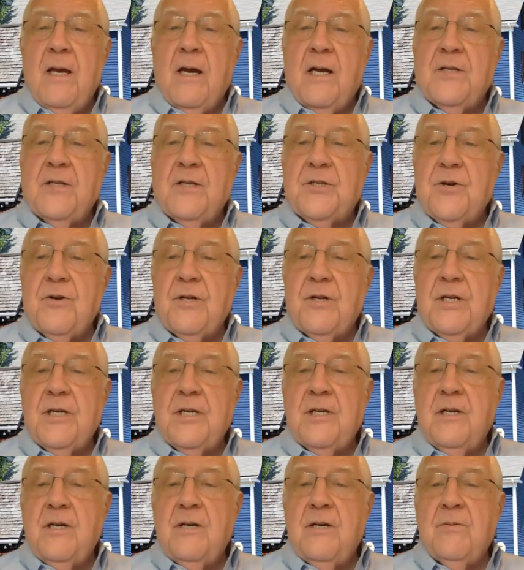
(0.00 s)
I certainly
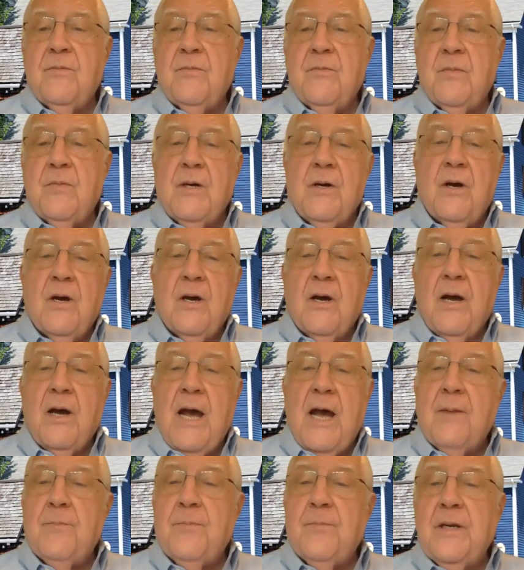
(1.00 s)
am uh,
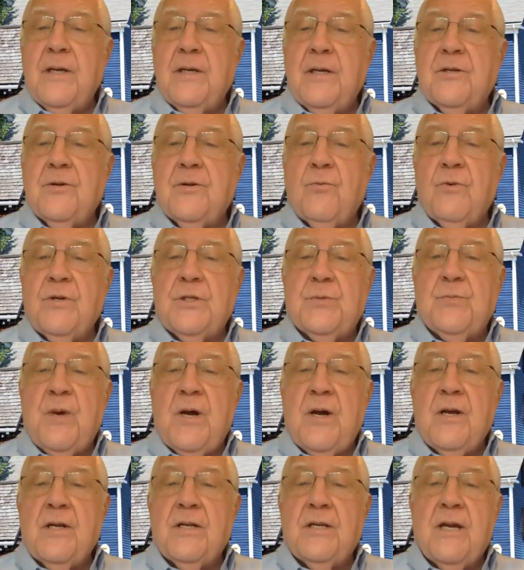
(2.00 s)
happy to
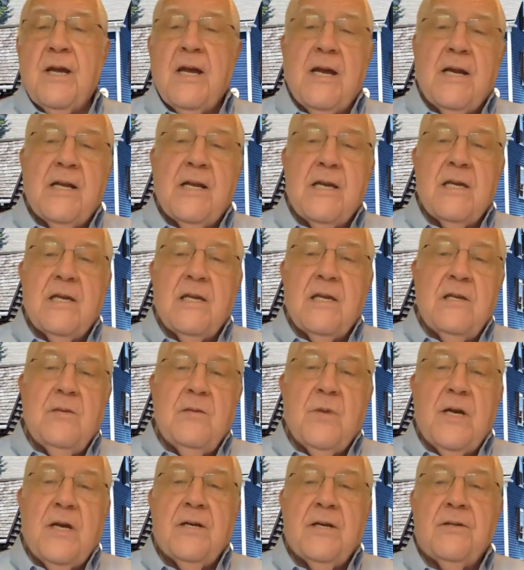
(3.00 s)
respond to any
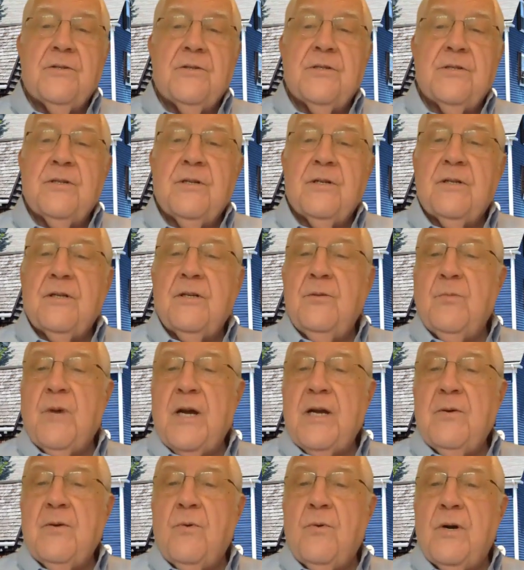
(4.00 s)
emails that you
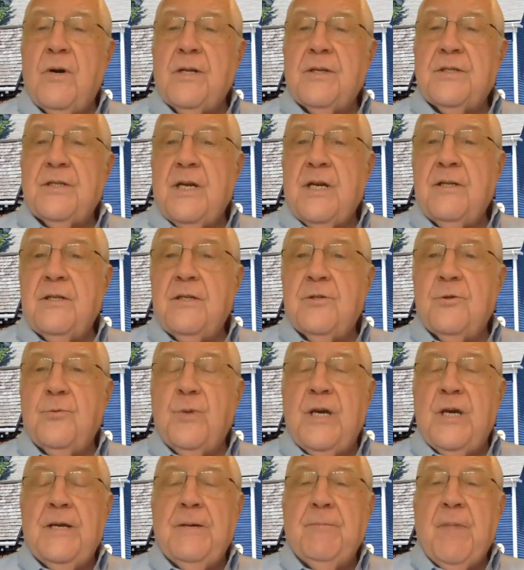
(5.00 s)
might want to send to
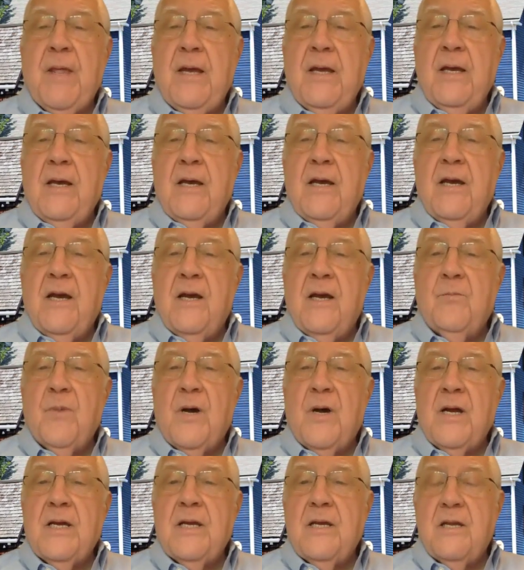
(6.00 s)
me. And
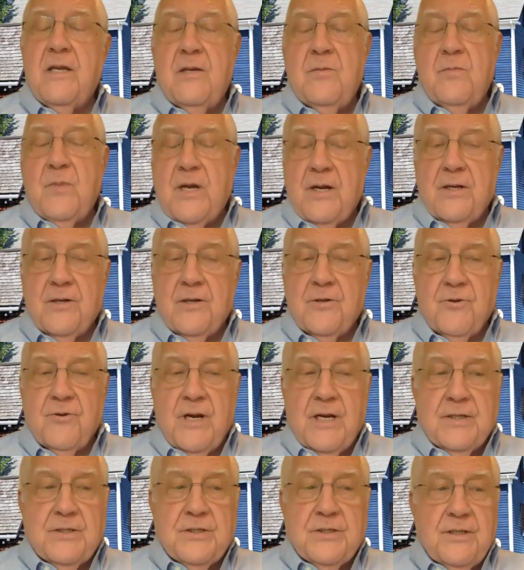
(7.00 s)
my email
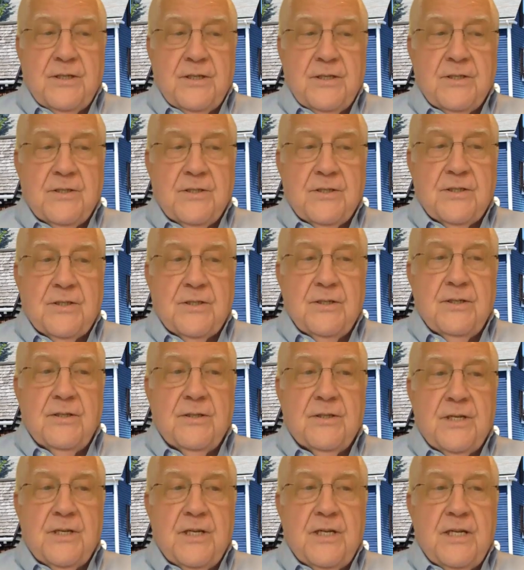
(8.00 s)
address is
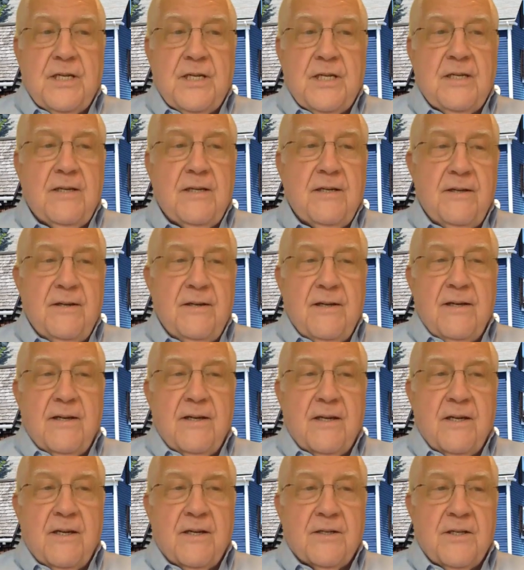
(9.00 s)

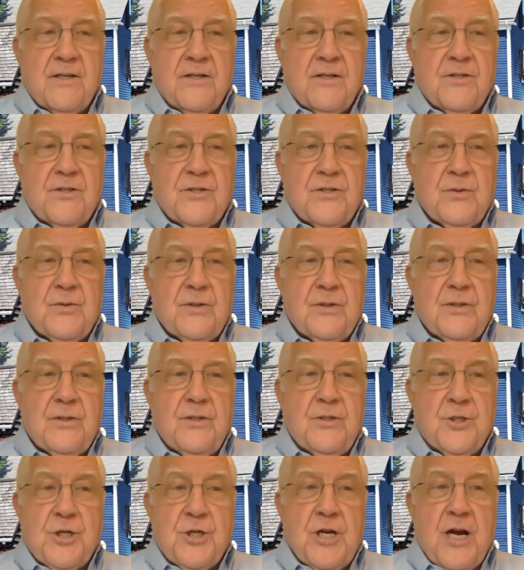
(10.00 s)
tgiddens,
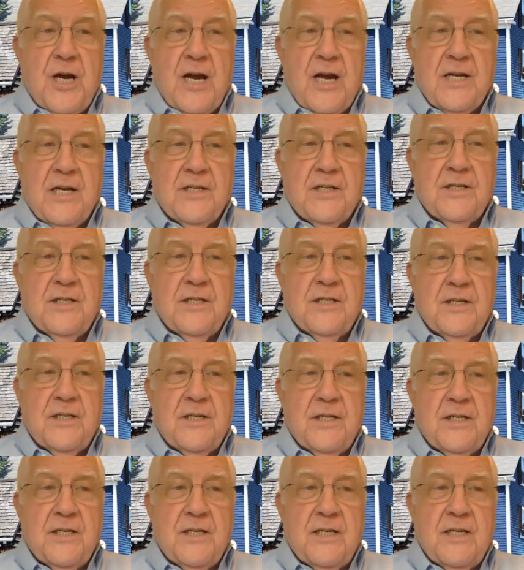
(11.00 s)
G I D
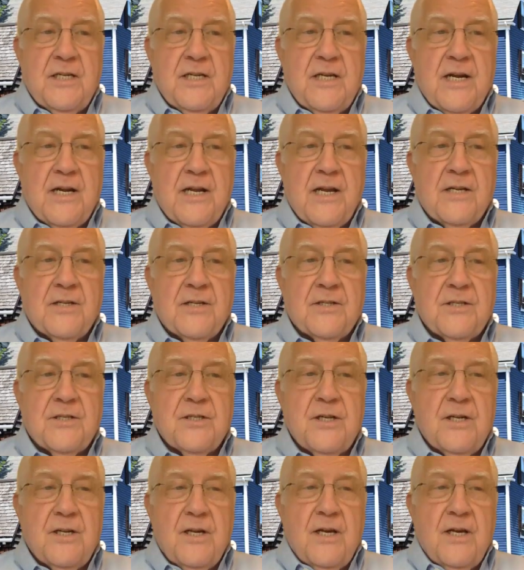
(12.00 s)
D E N S,